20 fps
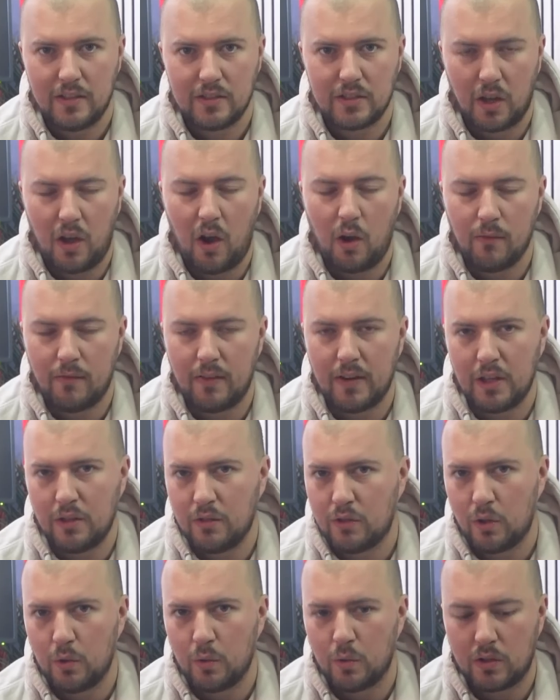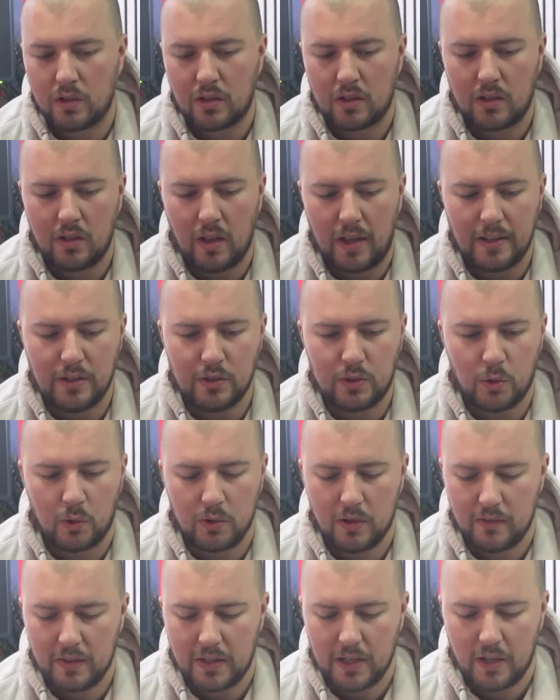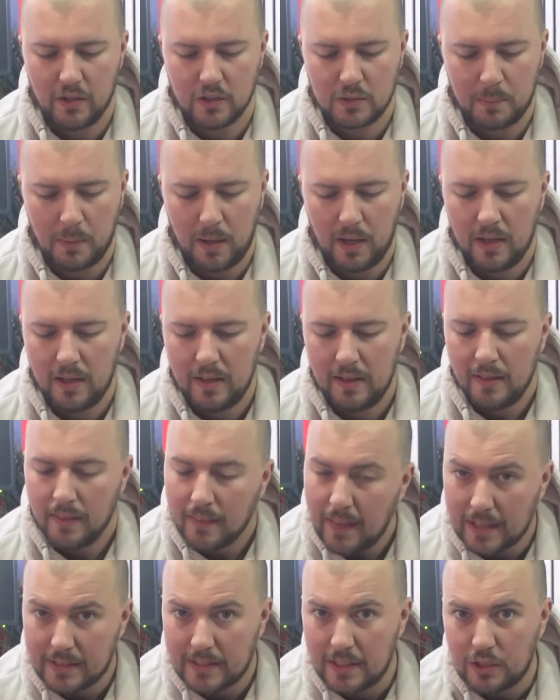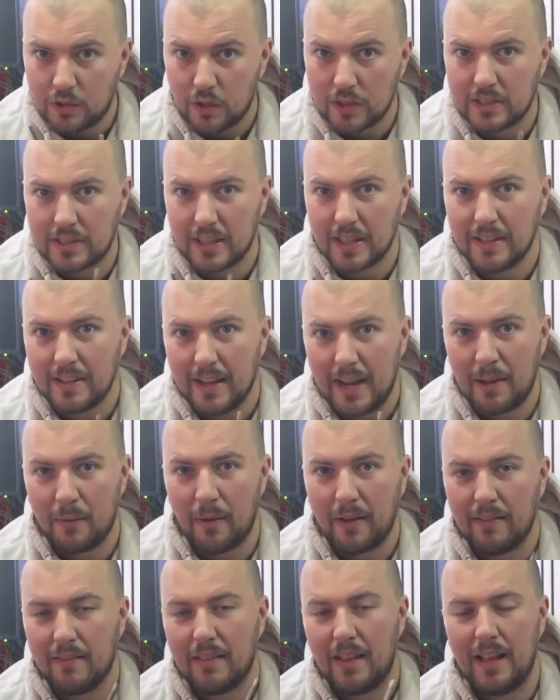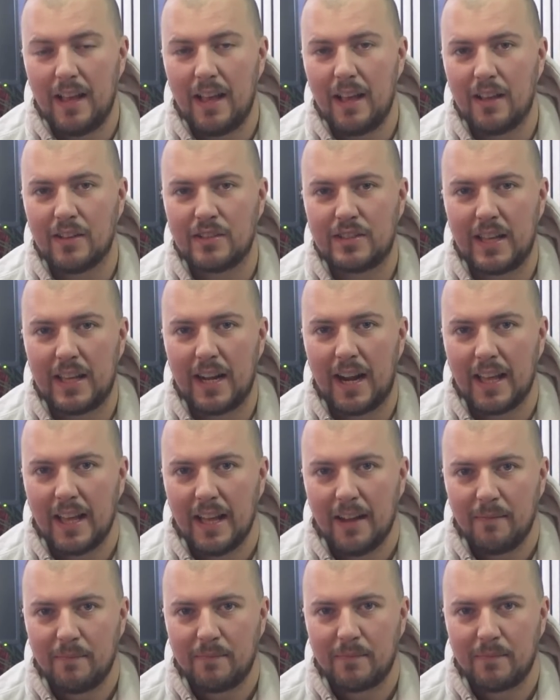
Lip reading: so hopefully you do enjoy the videos, but that's interesting. Anyway, I'll see you later.